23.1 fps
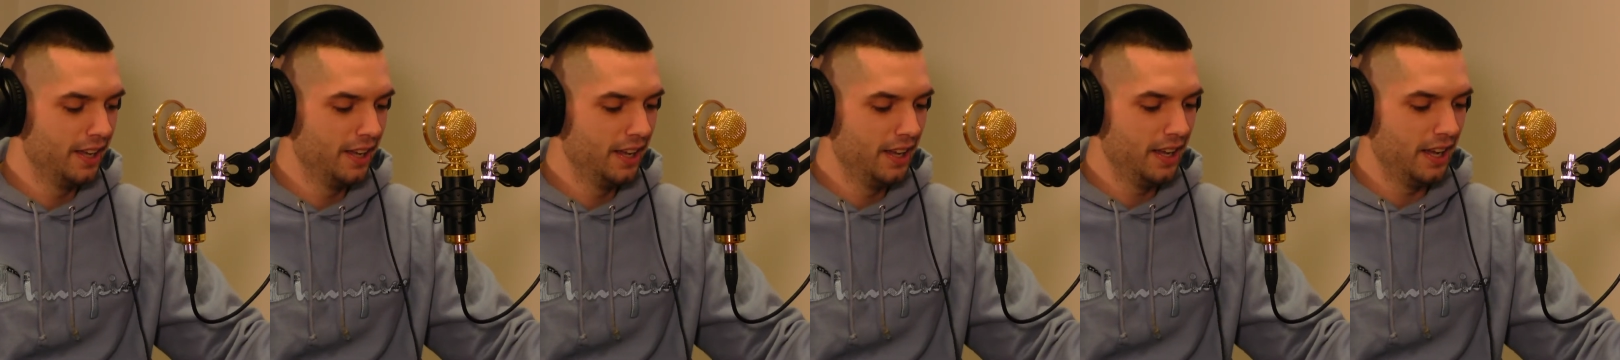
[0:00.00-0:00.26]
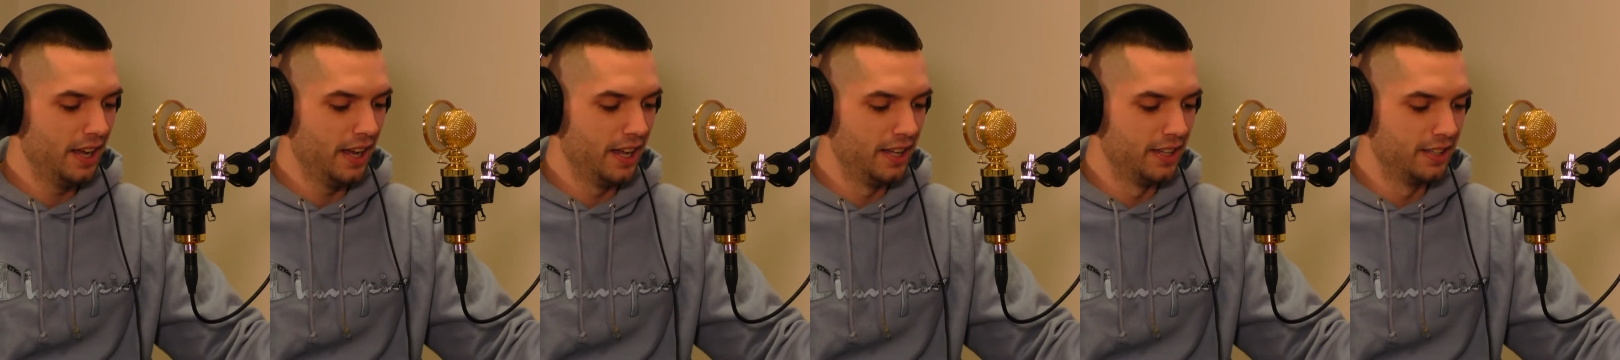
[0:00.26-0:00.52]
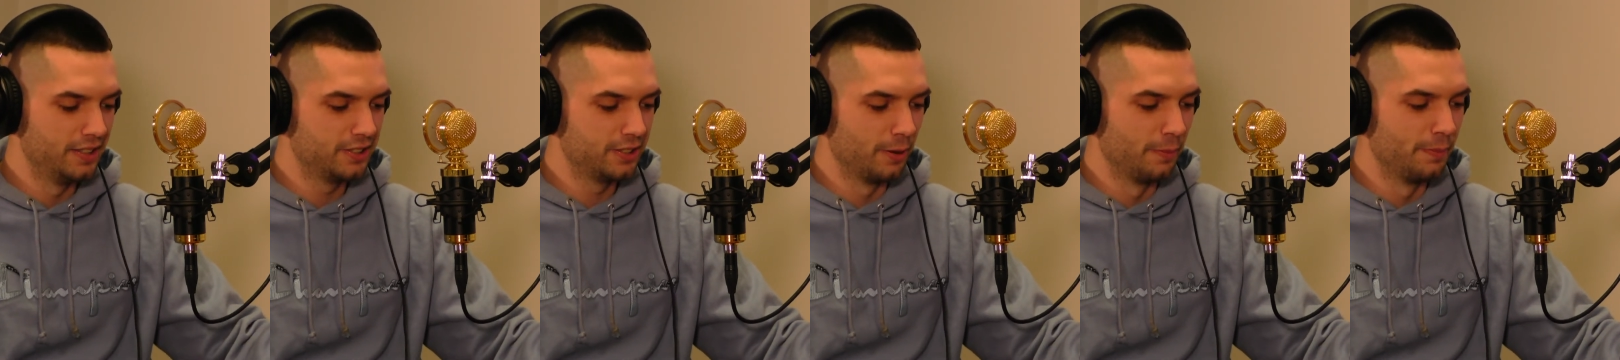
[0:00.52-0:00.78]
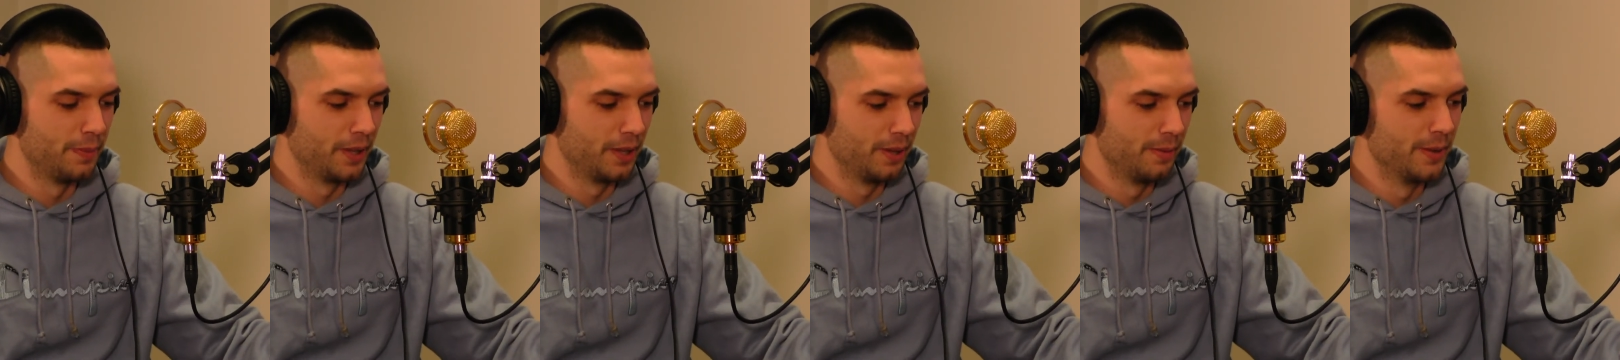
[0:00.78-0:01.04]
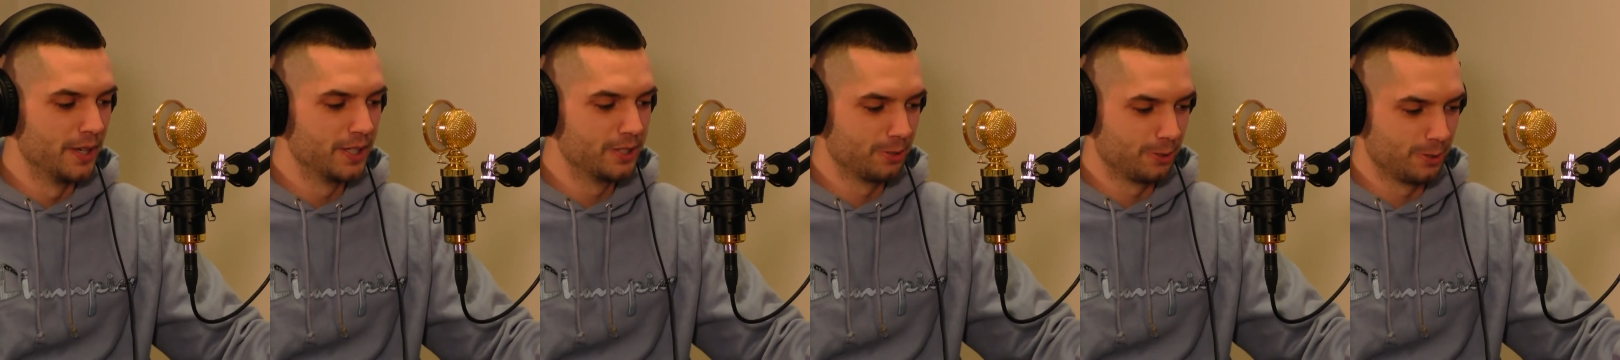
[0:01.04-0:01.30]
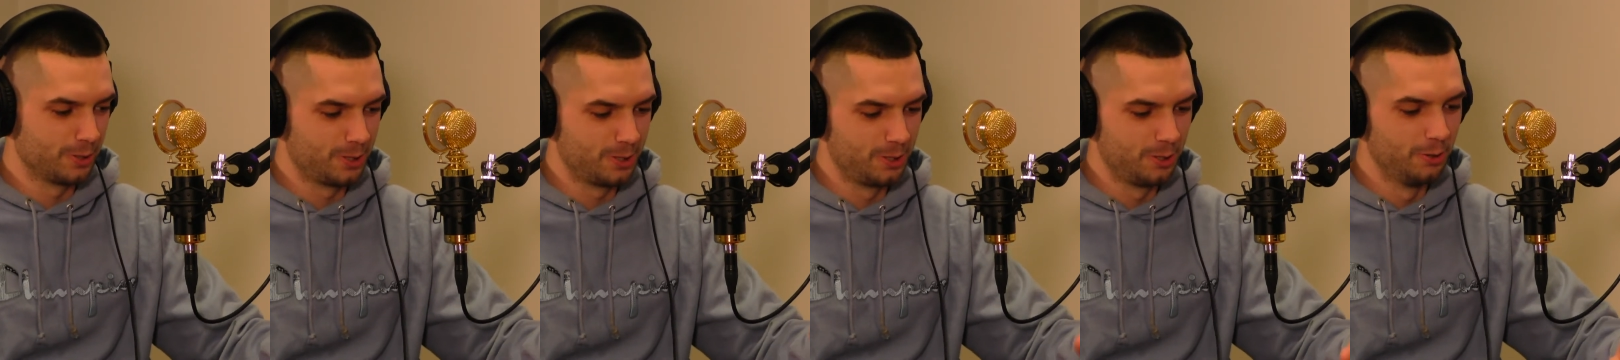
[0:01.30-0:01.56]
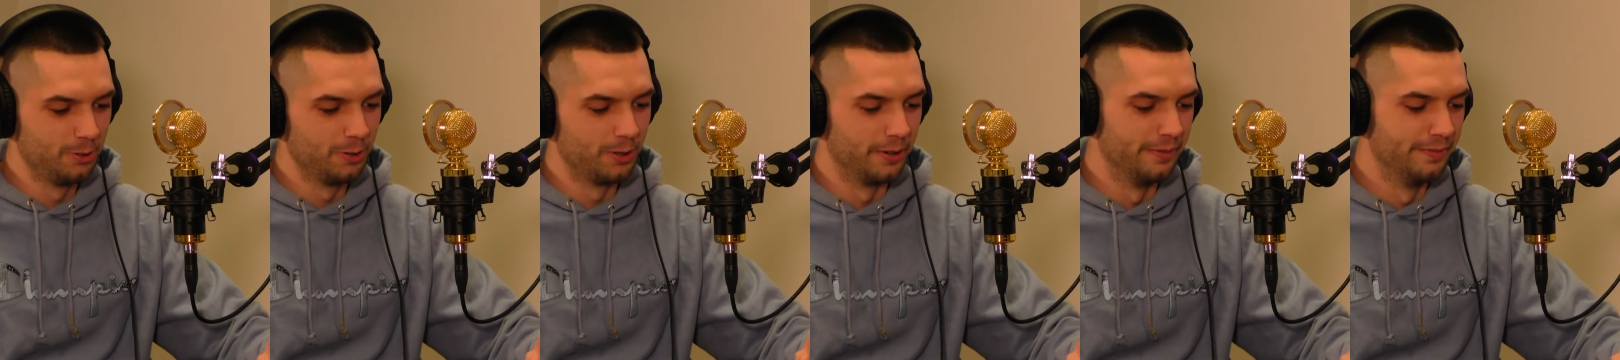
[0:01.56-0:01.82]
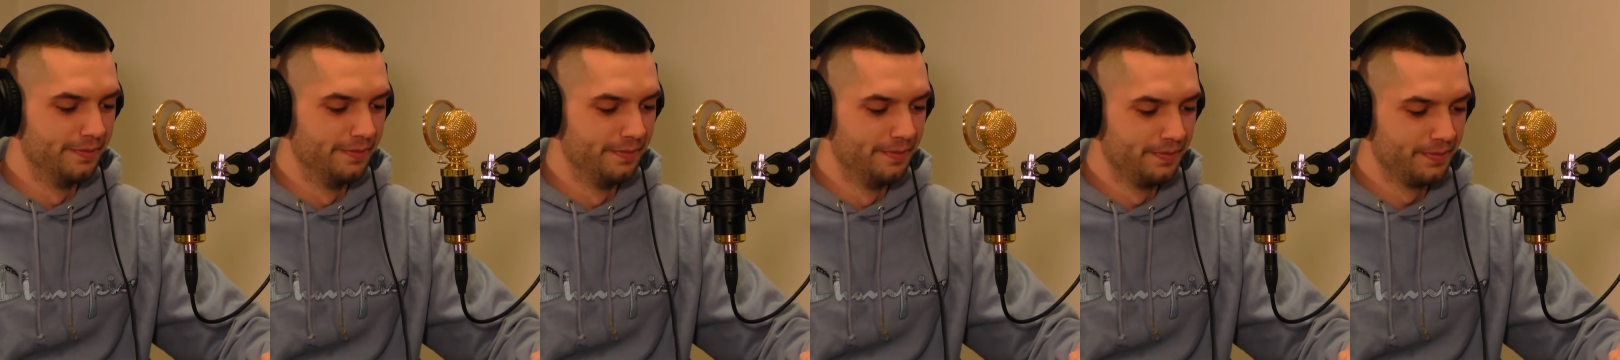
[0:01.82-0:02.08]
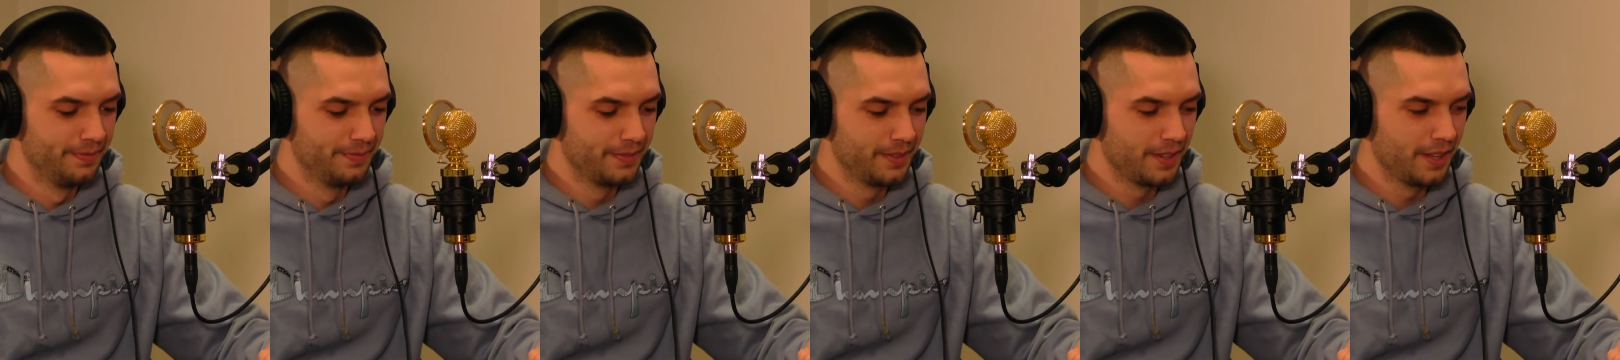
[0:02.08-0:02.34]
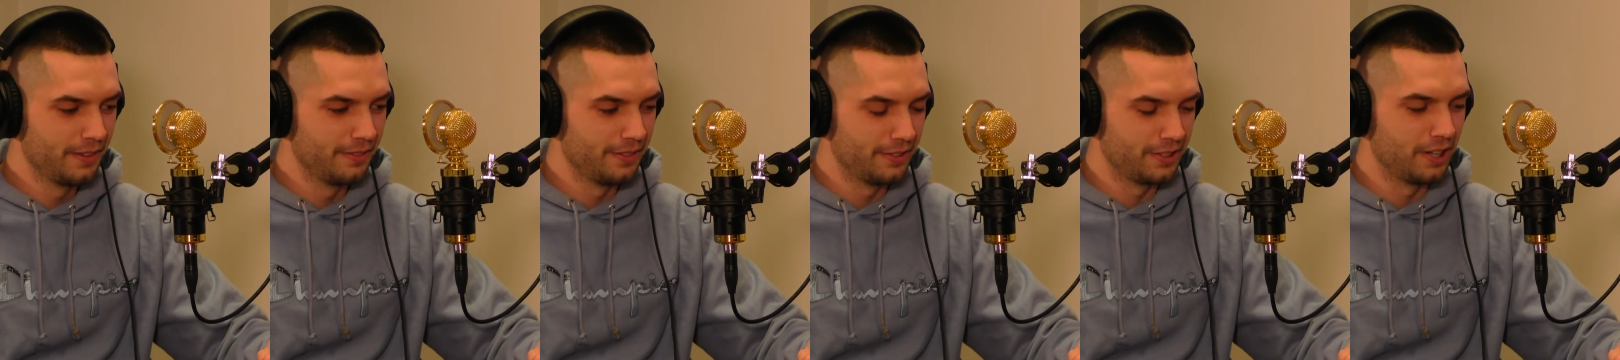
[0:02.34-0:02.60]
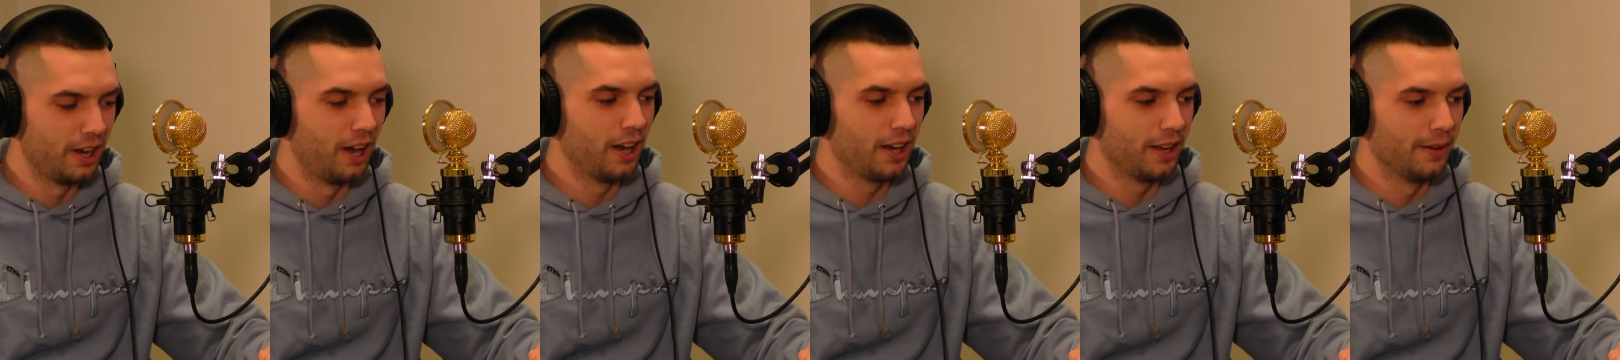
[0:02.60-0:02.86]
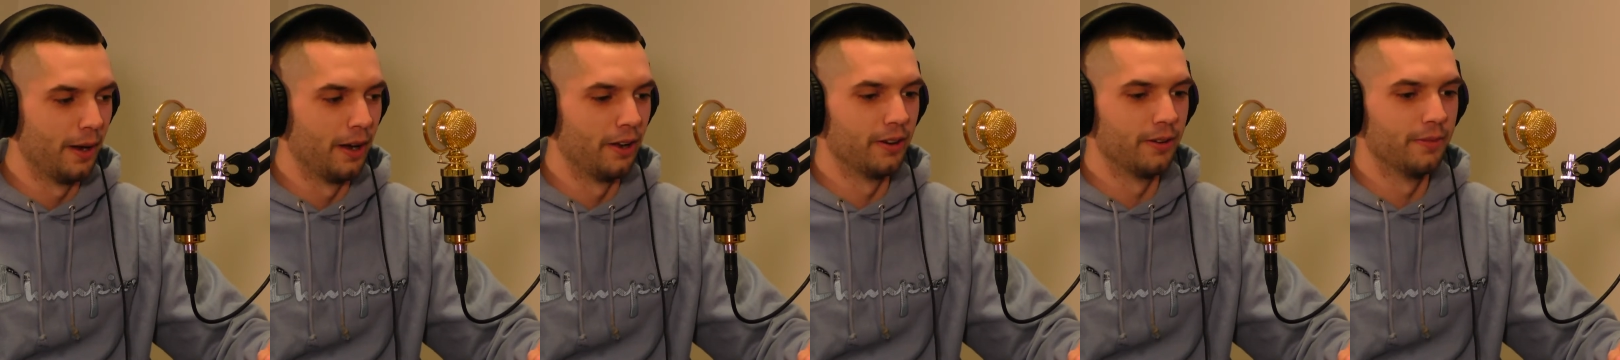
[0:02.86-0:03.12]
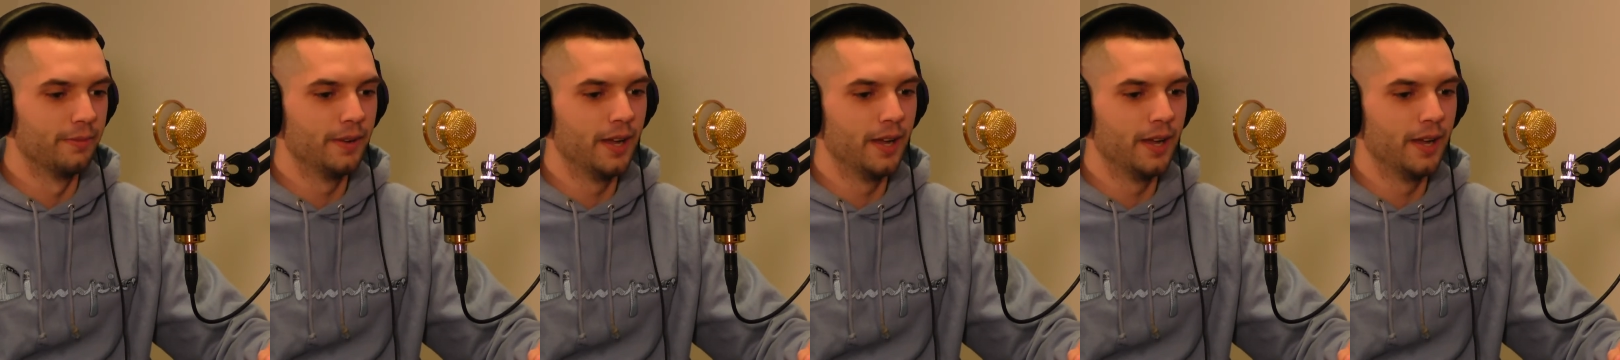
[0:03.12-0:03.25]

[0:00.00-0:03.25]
And so Billy Mitchell sued him for talking about him.